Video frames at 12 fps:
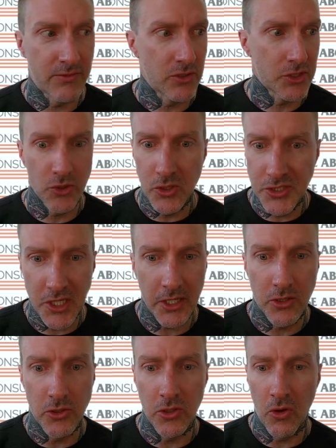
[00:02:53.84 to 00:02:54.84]
or Soul
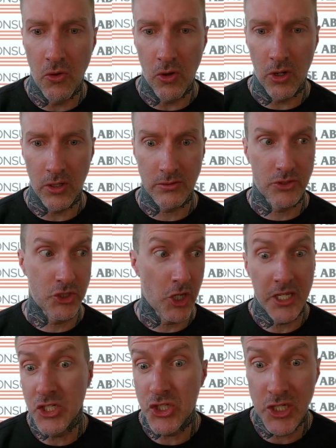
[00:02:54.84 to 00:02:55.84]
Cycle or
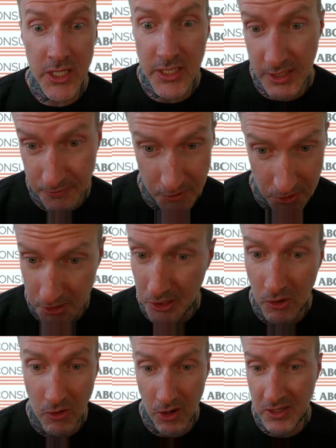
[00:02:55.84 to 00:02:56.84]
Chuck E. Cheese if you're going to
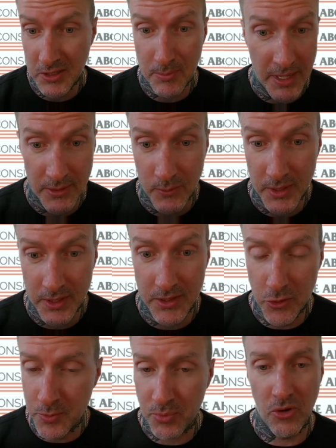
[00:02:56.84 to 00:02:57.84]
go hard in the paint with
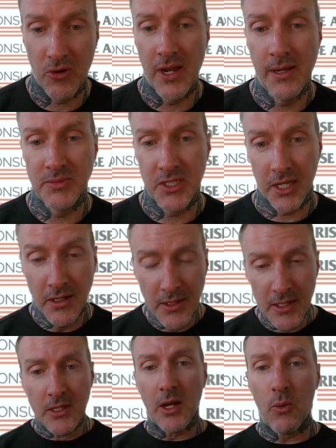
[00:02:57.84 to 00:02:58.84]
youth programs? Like,
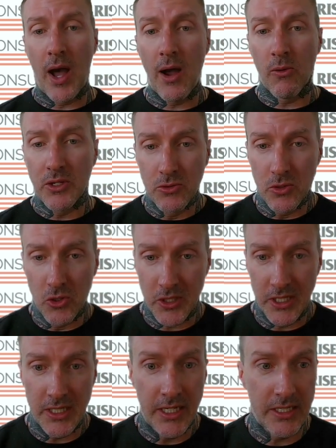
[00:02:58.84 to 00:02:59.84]
well, how are you
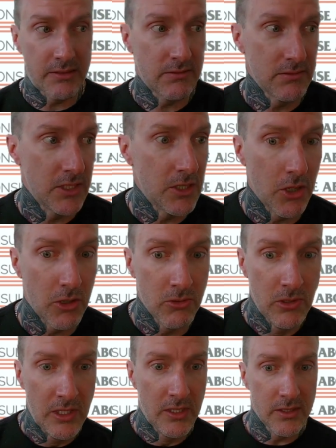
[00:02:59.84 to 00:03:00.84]
looking at,
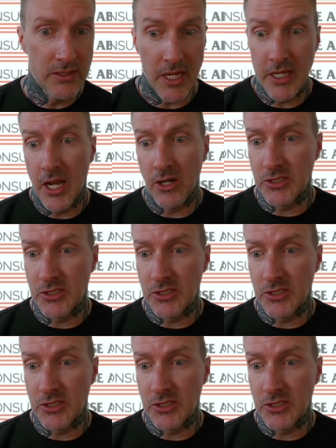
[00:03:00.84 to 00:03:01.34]
daycare